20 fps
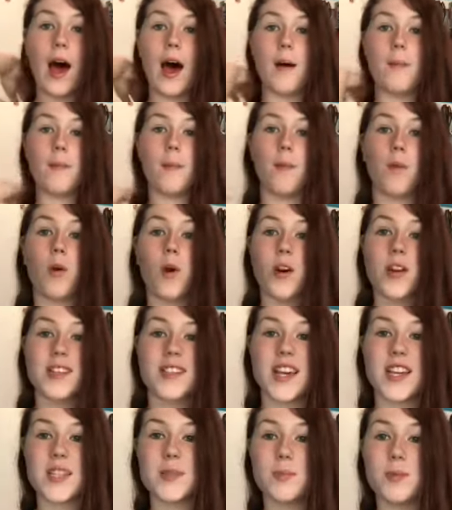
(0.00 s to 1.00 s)
more
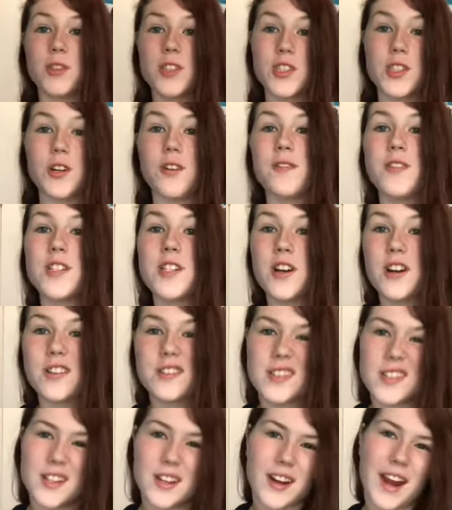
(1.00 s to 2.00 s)
accessible to service
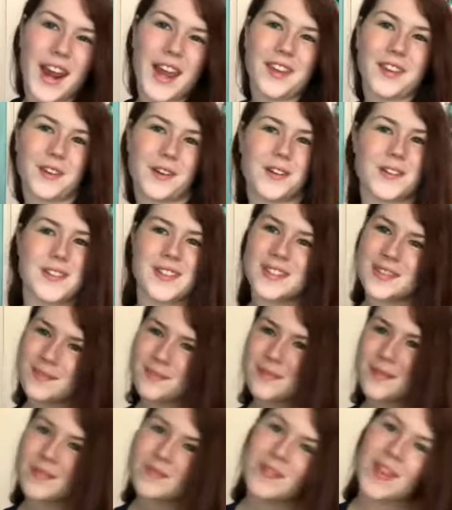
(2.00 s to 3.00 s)
dogs and their handlers.
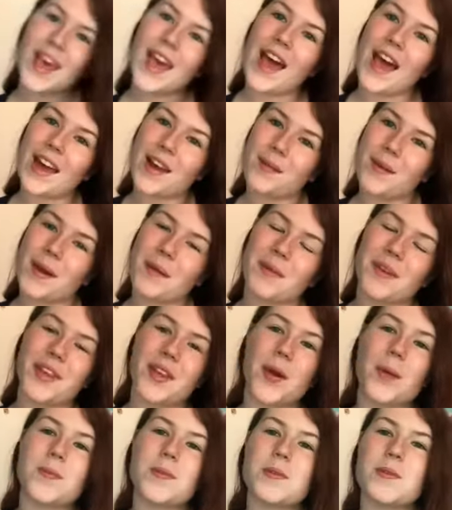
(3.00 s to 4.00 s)
Anyway, I really
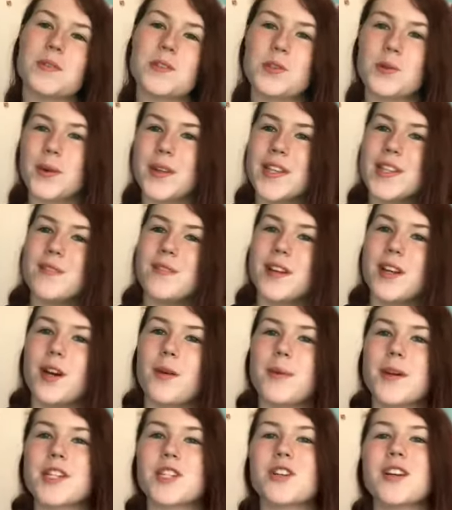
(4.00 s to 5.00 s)
hope you enjoyed this video.
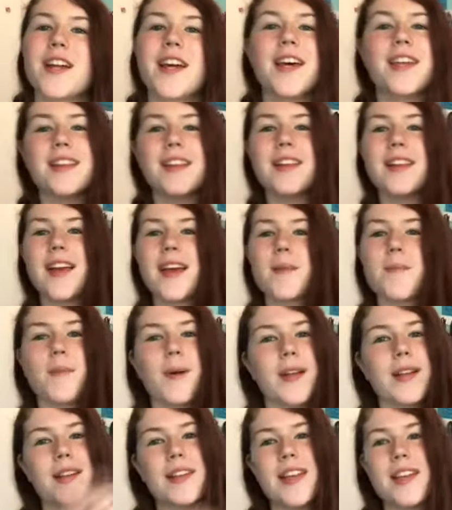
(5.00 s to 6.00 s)
Make sure to hit the like
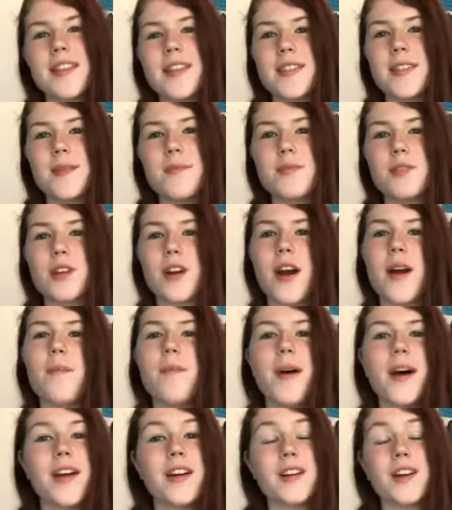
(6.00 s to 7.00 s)
button, hit the subscribe
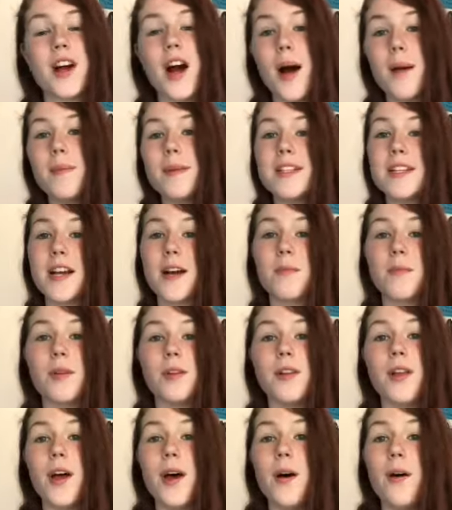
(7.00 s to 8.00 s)
button, comment down
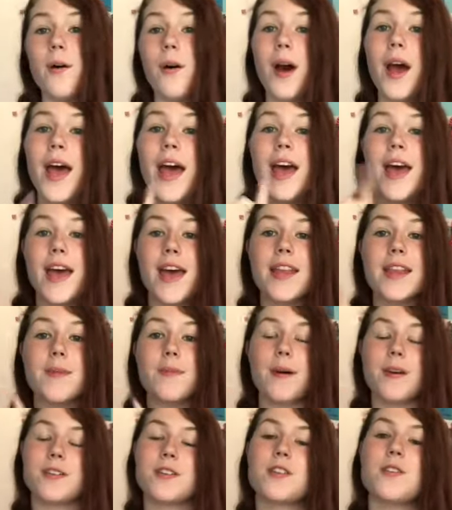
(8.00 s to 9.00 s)
below, hit the
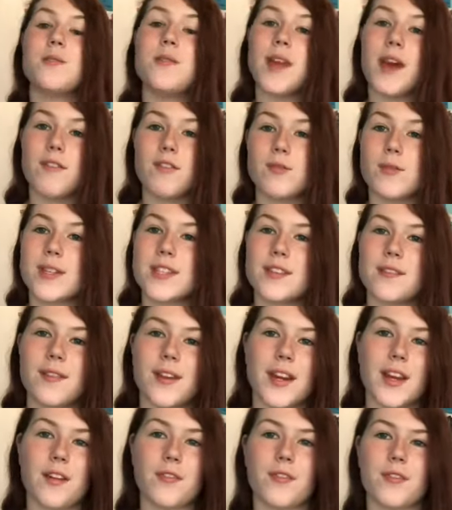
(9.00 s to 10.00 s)
bell so you never miss a
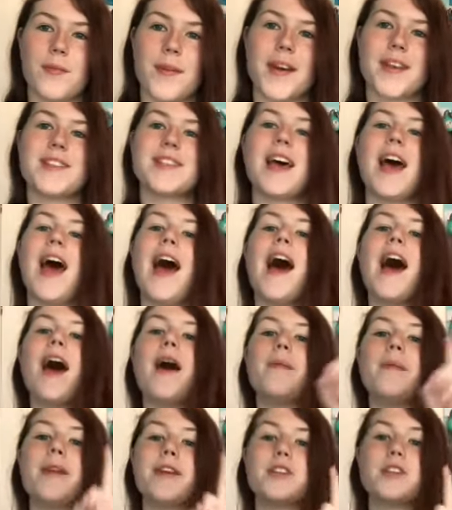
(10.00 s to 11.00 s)
video from us,
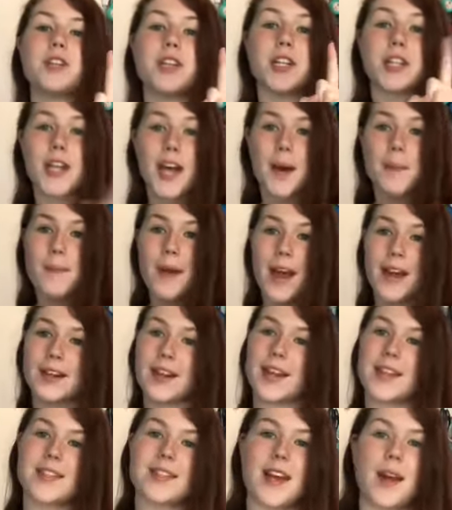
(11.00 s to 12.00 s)
and make sure to come back
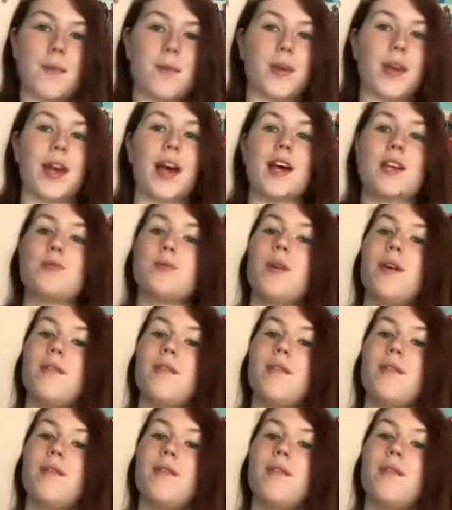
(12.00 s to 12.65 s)
next time because we've